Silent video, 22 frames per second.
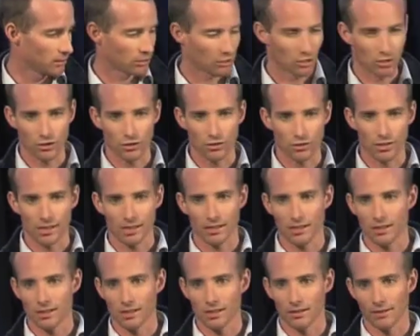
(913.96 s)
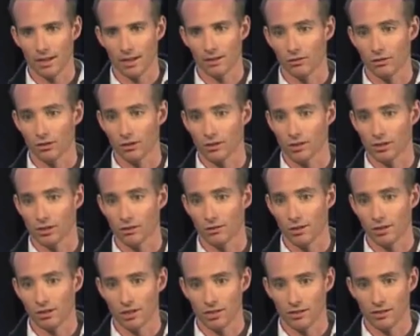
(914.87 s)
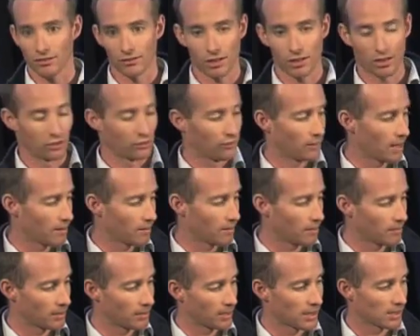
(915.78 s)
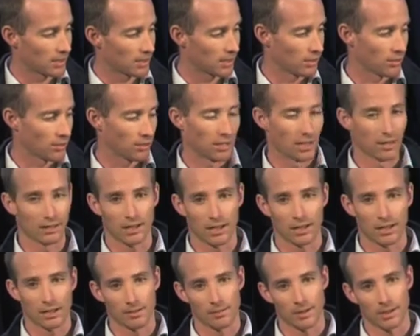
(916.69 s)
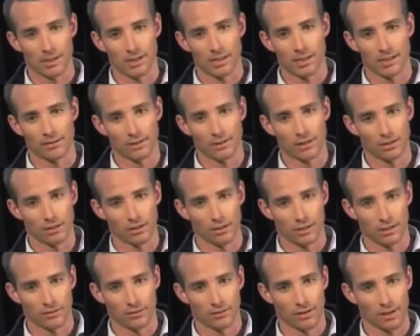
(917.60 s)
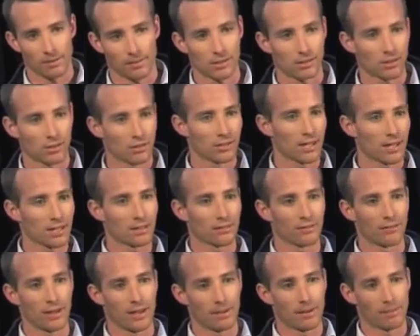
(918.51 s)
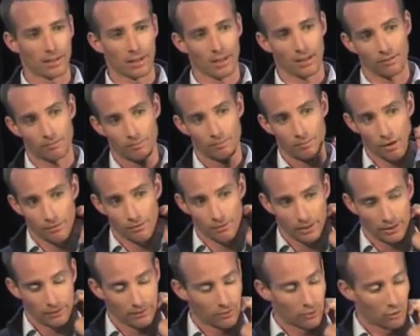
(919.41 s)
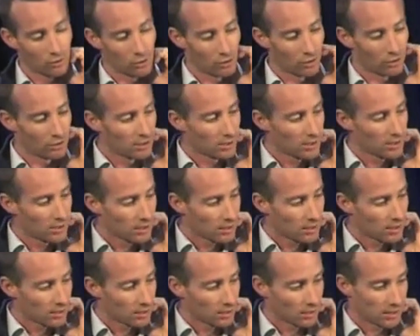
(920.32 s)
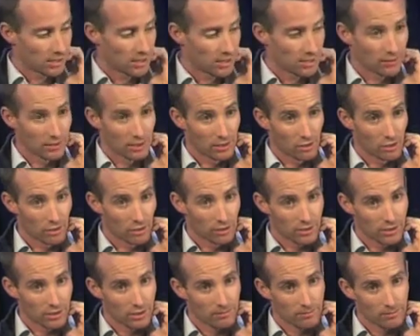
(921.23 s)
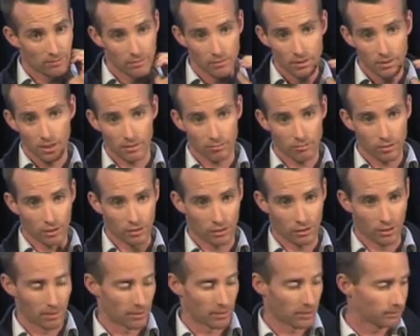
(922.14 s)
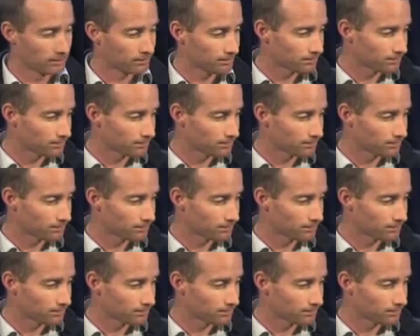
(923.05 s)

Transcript: costs you $600 to $700 to reach each farmer, but that's now down at about $70 a farmer. So you take a family out of poverty for $70. That's a pretty good number.